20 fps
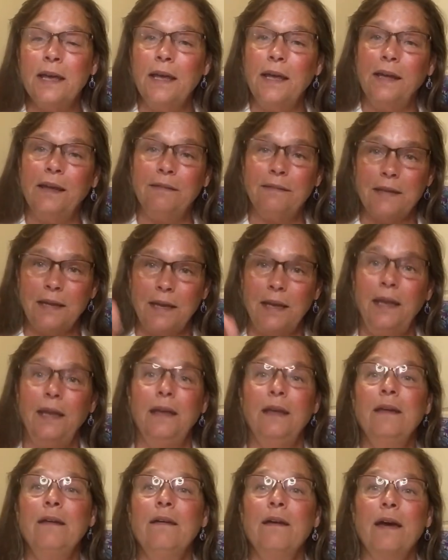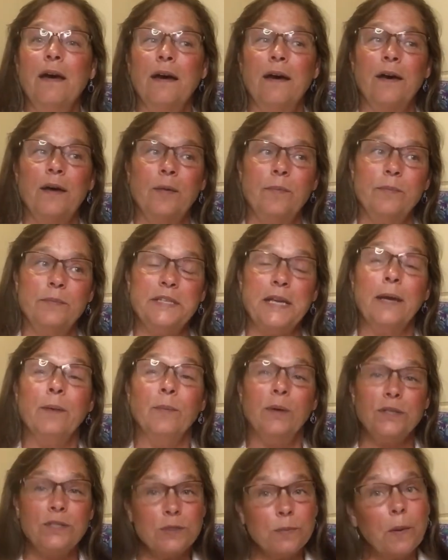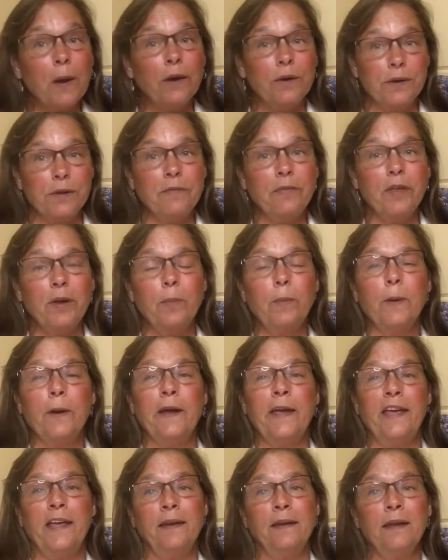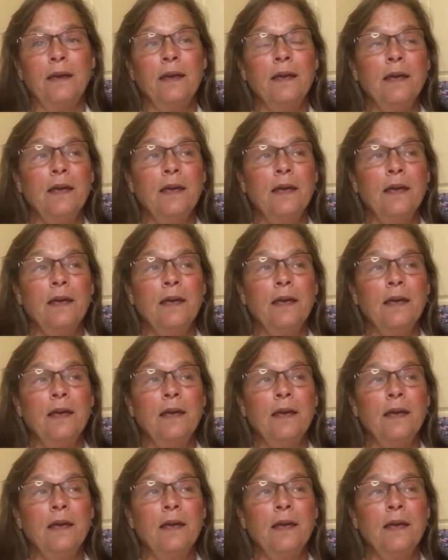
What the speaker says: and they damaged part of their brain,